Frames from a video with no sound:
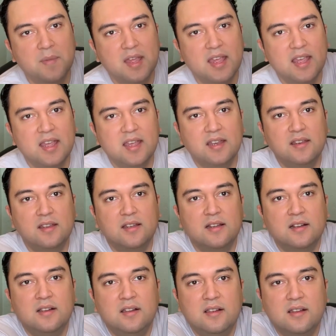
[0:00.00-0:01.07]
and
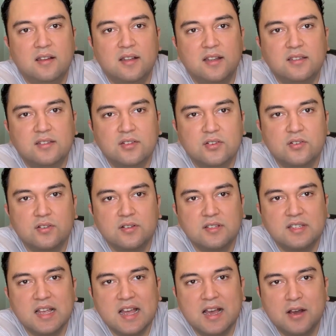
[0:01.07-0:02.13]
it turns
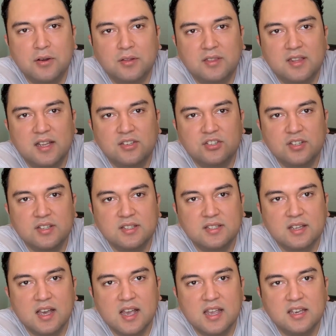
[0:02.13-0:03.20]
out that she's
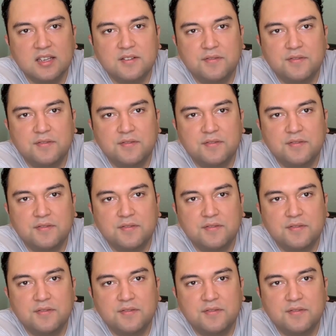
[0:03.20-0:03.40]
kind of